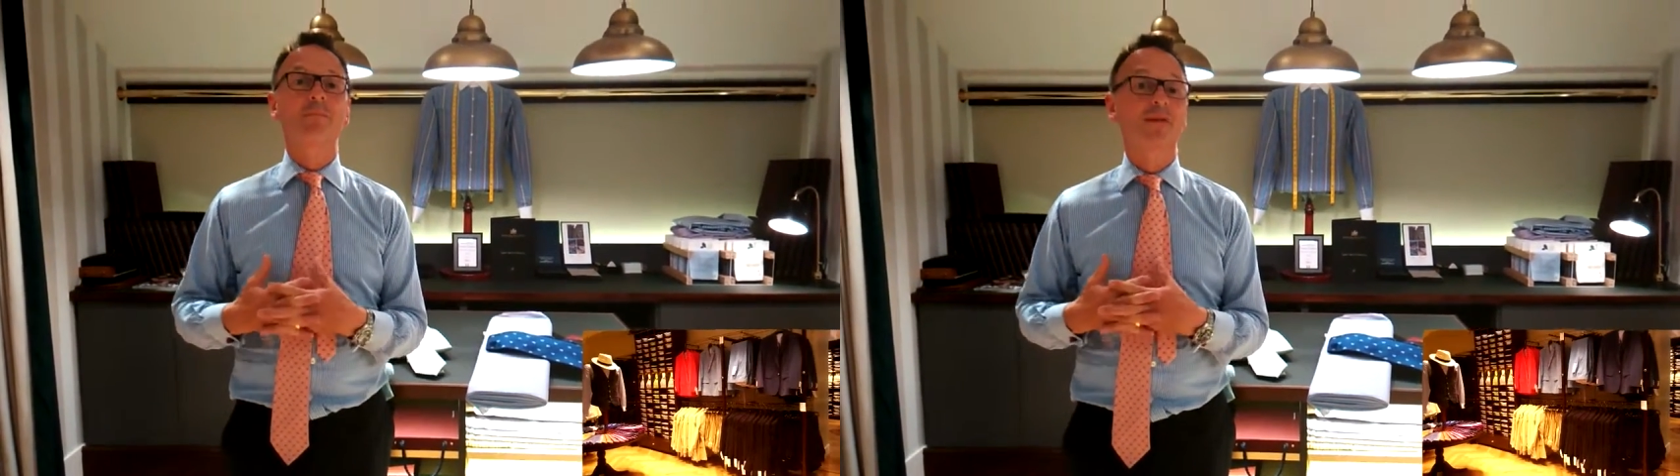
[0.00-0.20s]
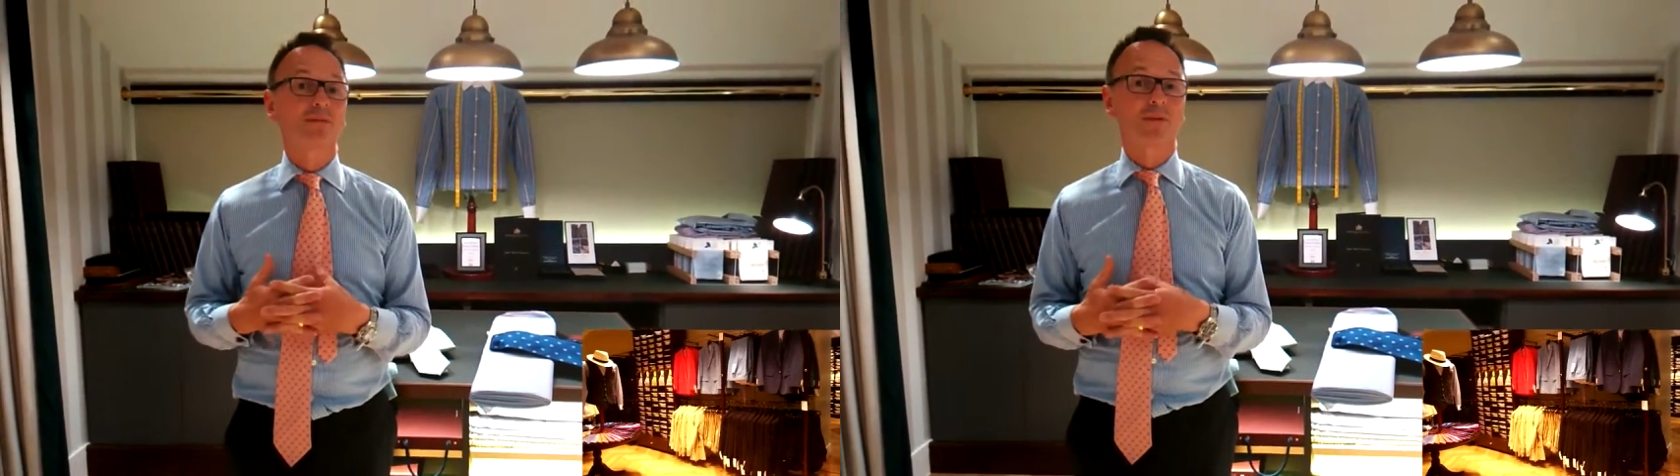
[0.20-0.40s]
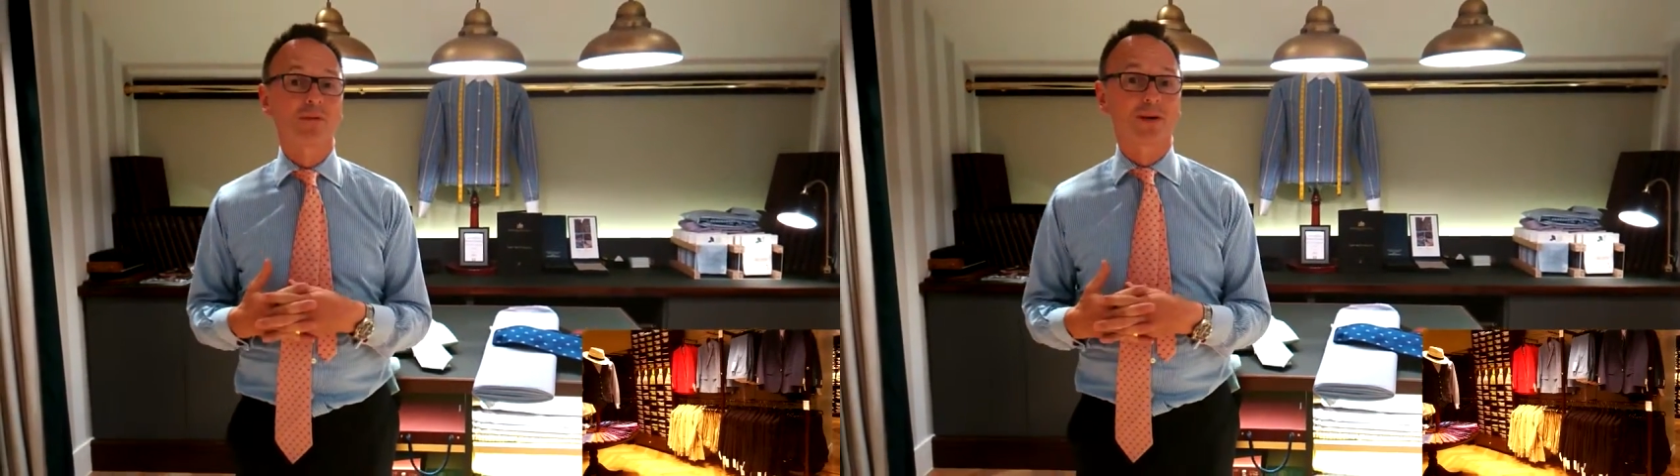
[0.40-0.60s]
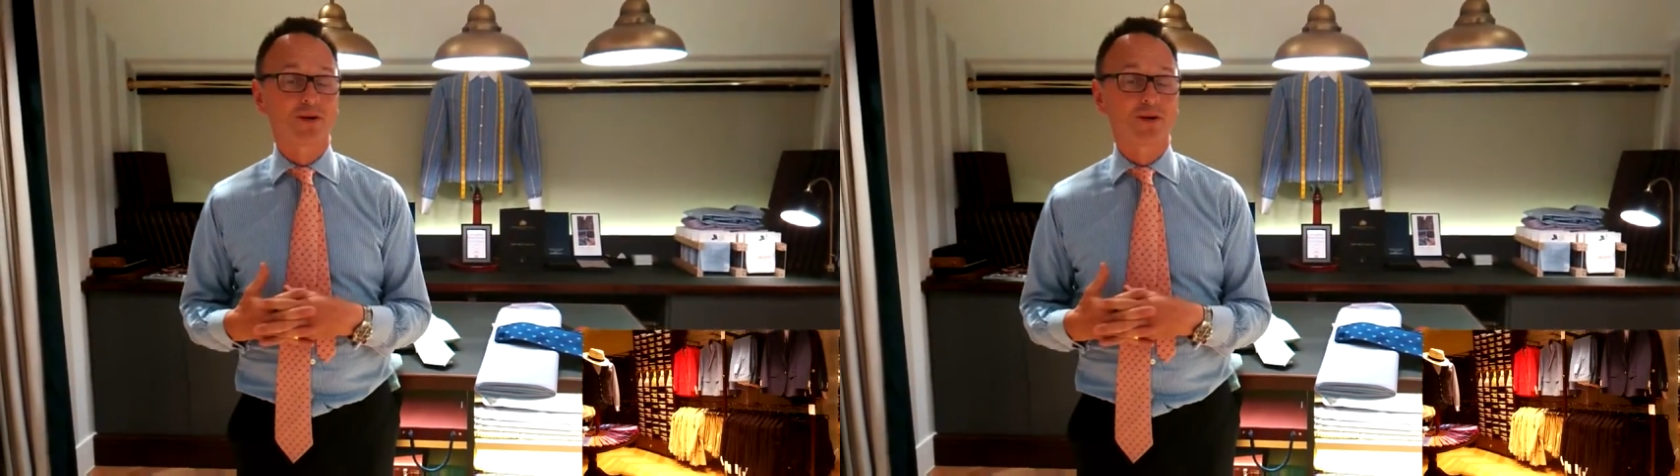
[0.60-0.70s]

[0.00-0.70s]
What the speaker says: That's probably my